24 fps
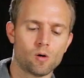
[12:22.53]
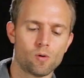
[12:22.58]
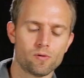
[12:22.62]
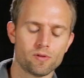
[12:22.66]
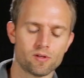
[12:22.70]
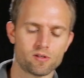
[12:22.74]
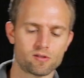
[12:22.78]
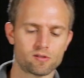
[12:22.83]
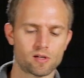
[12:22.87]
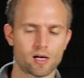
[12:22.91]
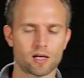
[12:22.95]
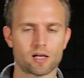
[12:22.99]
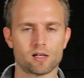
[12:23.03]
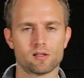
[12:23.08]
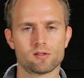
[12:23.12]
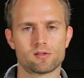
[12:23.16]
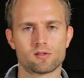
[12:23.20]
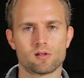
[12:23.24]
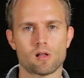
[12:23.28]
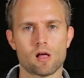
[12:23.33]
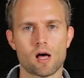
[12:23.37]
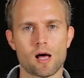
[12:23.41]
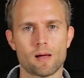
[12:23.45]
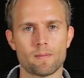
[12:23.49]
go in the second
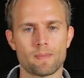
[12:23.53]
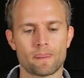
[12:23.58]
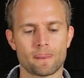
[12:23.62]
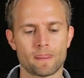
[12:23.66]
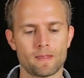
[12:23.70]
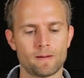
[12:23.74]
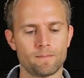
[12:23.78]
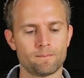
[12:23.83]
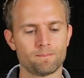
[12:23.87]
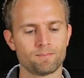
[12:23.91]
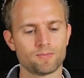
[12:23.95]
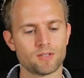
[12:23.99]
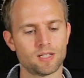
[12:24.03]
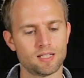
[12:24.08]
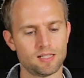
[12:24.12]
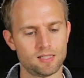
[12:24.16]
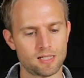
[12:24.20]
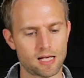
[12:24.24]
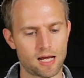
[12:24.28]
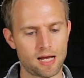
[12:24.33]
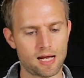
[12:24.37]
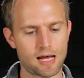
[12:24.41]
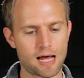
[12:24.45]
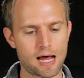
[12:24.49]
slot.
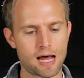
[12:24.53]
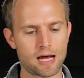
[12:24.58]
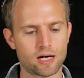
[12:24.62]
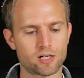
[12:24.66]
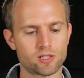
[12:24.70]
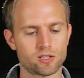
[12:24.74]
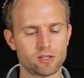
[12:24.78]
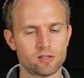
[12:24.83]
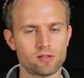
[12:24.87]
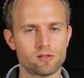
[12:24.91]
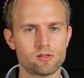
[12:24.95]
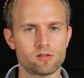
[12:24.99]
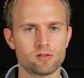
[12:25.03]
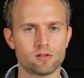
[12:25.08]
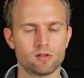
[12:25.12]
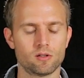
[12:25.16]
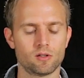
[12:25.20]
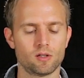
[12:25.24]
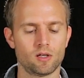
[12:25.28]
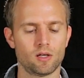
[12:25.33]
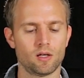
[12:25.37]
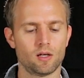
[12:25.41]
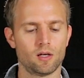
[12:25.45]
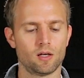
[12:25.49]
Day actions
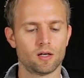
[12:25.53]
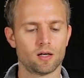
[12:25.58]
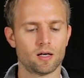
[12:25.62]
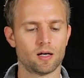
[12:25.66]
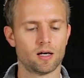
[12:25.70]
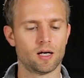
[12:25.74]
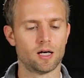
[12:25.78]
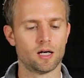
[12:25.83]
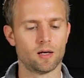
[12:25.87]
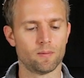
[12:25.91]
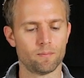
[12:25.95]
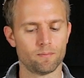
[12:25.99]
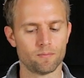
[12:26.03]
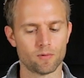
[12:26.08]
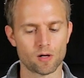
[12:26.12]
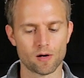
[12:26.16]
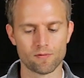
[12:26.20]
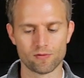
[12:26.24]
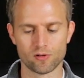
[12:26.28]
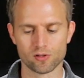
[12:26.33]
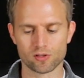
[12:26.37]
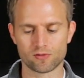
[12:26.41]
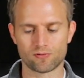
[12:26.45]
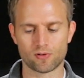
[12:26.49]

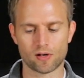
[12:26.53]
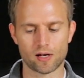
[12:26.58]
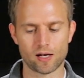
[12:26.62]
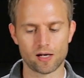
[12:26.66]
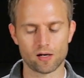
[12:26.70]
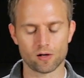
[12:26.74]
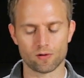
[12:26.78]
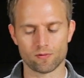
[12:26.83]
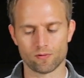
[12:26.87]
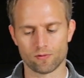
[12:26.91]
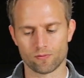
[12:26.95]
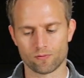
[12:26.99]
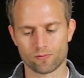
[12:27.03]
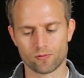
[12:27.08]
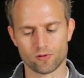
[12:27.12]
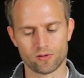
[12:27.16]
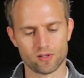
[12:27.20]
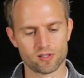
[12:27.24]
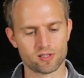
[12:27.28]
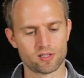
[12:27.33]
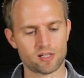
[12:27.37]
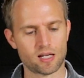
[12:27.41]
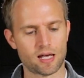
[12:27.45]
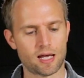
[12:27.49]
of this for
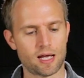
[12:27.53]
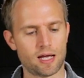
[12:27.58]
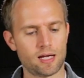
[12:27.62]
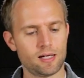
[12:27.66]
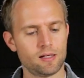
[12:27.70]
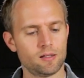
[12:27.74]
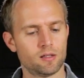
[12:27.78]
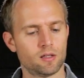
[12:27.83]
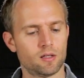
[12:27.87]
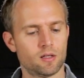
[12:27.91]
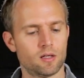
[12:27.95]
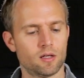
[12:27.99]
this day.